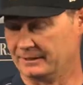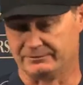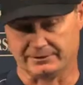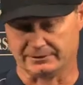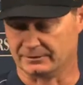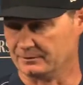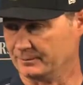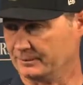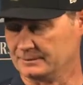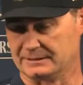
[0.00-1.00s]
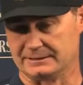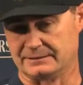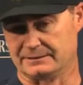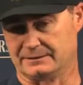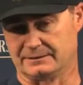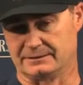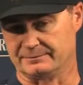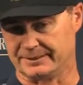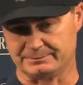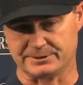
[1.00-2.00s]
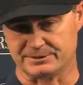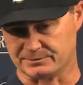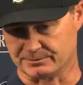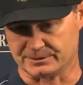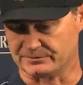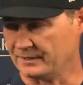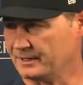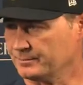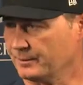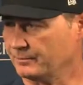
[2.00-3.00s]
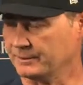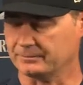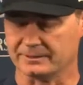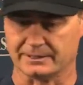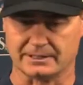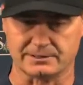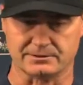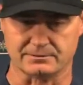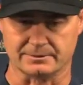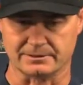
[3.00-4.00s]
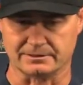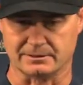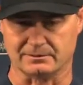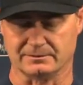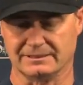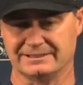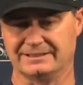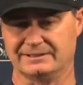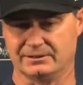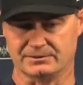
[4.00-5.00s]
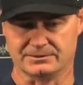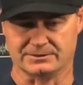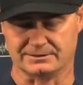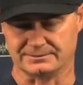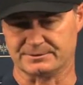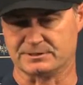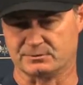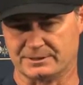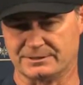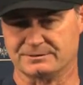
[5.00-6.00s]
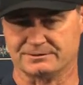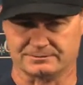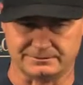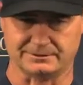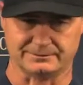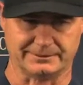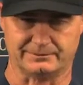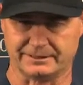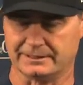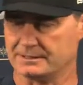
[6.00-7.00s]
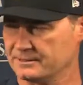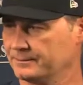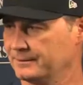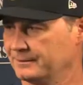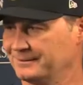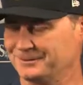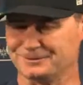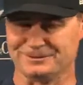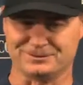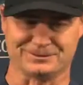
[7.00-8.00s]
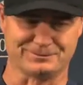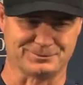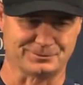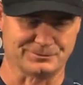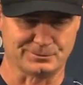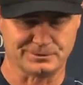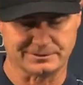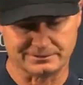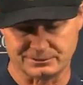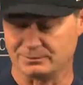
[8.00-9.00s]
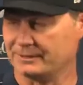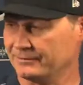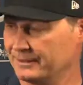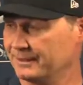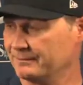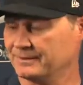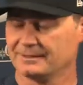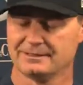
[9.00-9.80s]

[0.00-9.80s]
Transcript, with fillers: He had a very good curveball tonight. Uh, made pitches with his fastball when he when he had to. But you know, in those uh, situations, you know, we had the right guys up there. They usually do come through for us. They don't do it every time.